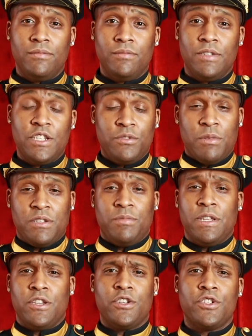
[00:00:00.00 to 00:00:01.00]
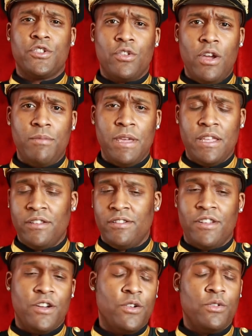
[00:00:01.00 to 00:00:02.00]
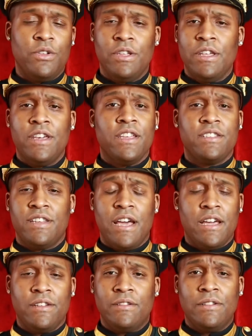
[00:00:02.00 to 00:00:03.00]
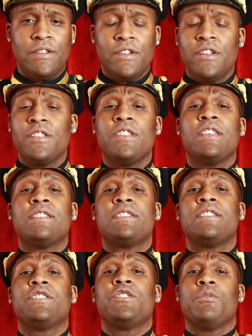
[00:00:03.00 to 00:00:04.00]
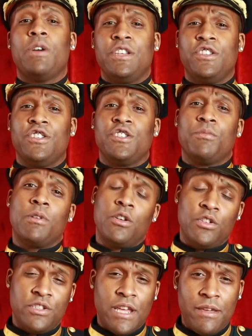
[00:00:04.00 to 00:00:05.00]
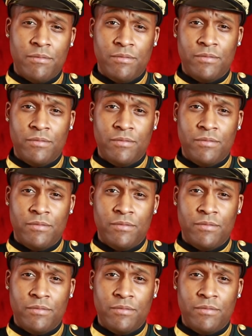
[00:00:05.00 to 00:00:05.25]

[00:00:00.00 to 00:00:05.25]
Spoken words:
This must be to destroy me. No, it's not. This situation is a prototype.